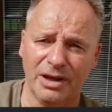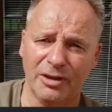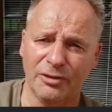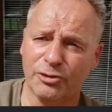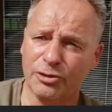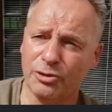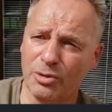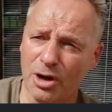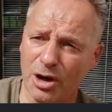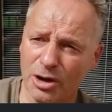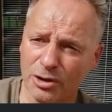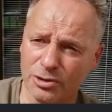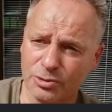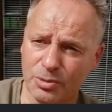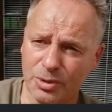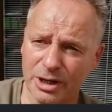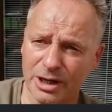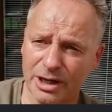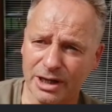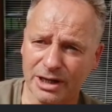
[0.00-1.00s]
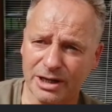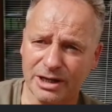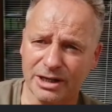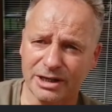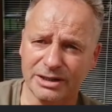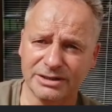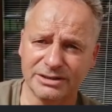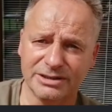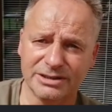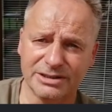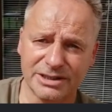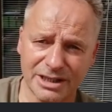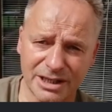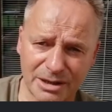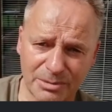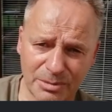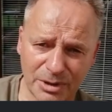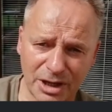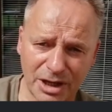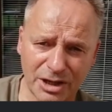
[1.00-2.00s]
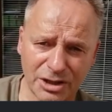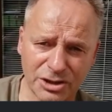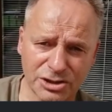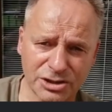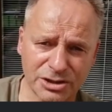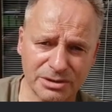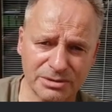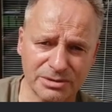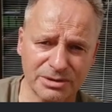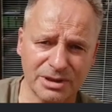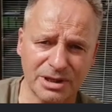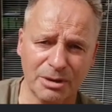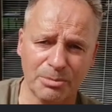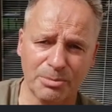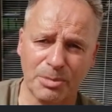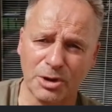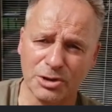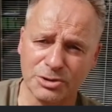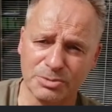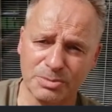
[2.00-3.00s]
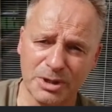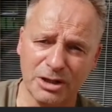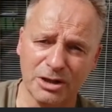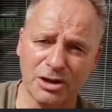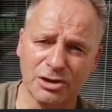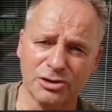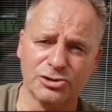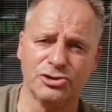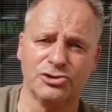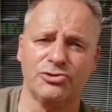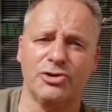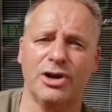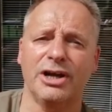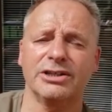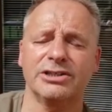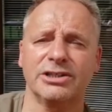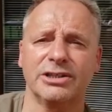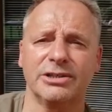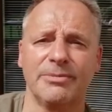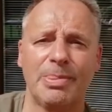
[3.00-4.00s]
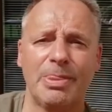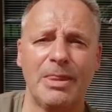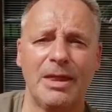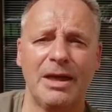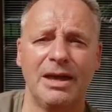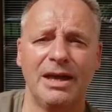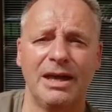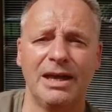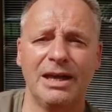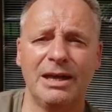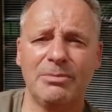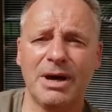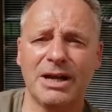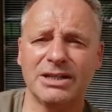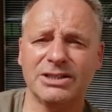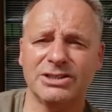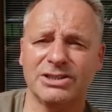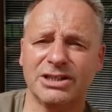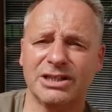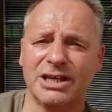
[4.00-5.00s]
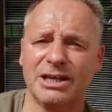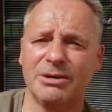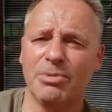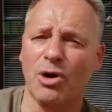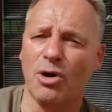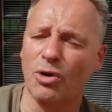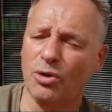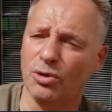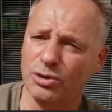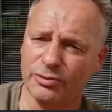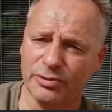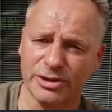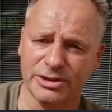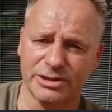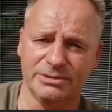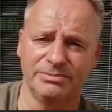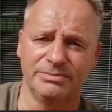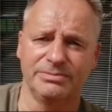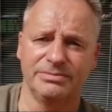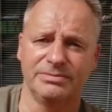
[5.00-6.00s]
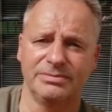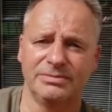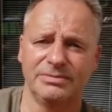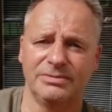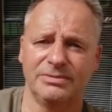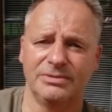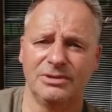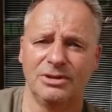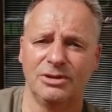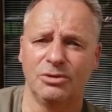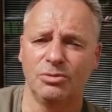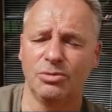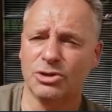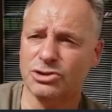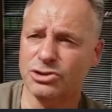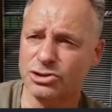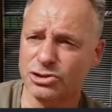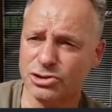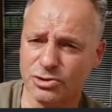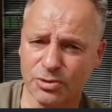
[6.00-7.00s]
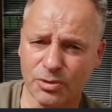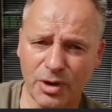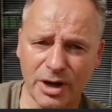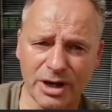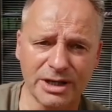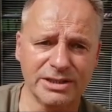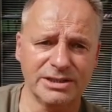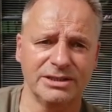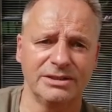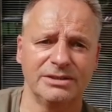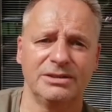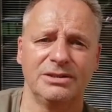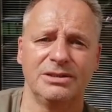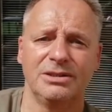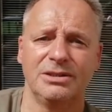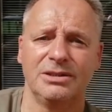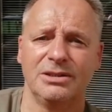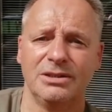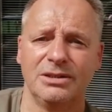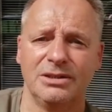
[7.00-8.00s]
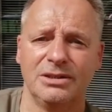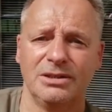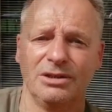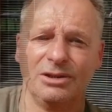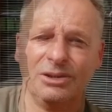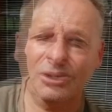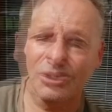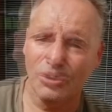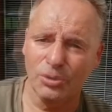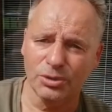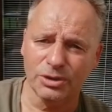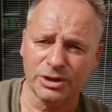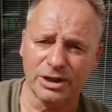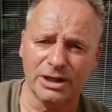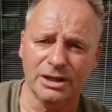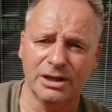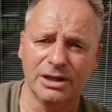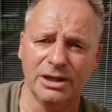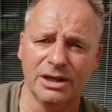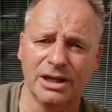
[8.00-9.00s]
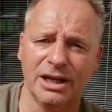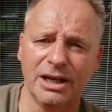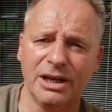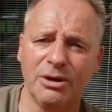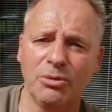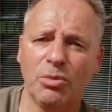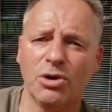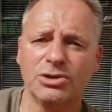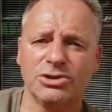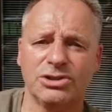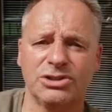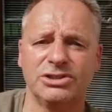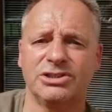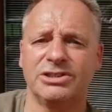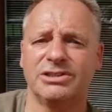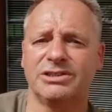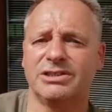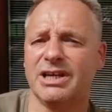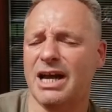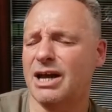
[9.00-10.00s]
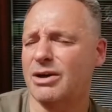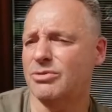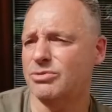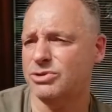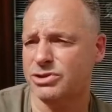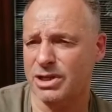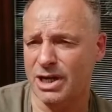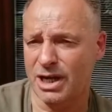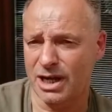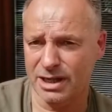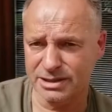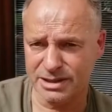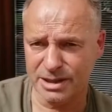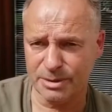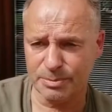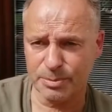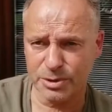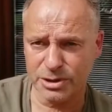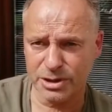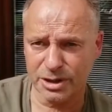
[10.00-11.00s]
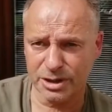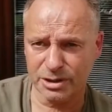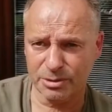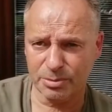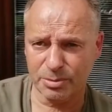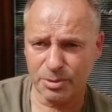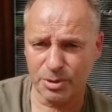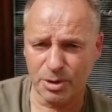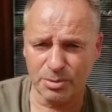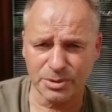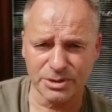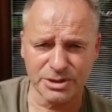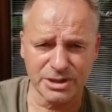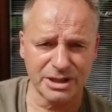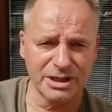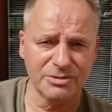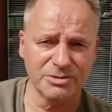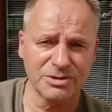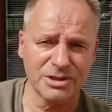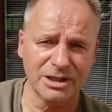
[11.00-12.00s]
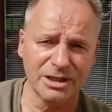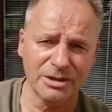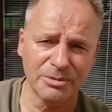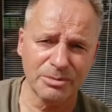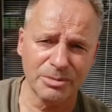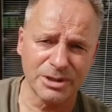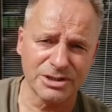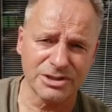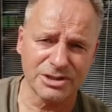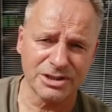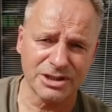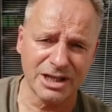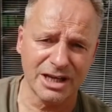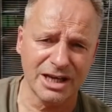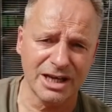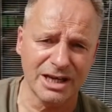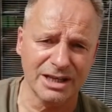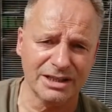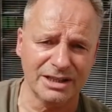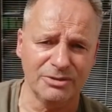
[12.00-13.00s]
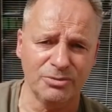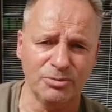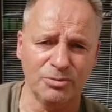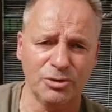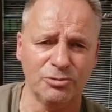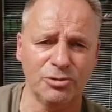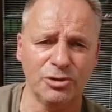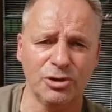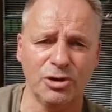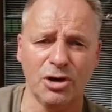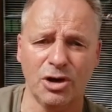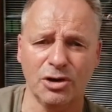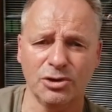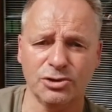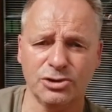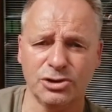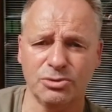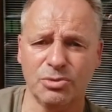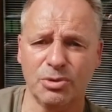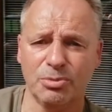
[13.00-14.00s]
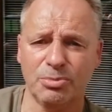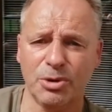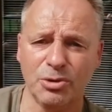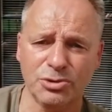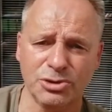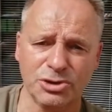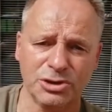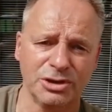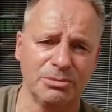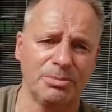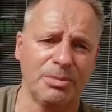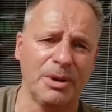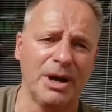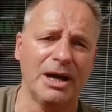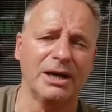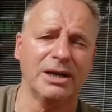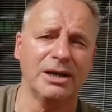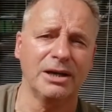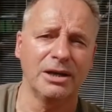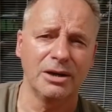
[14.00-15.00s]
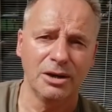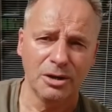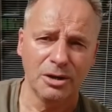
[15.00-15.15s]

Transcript: And through hard work, determination, and possibly a lot of stress, he managed to keep hold of it, which is great. He got older. He wanted to downsize that particular property, and he was a little bit scared with regards to approaching the bank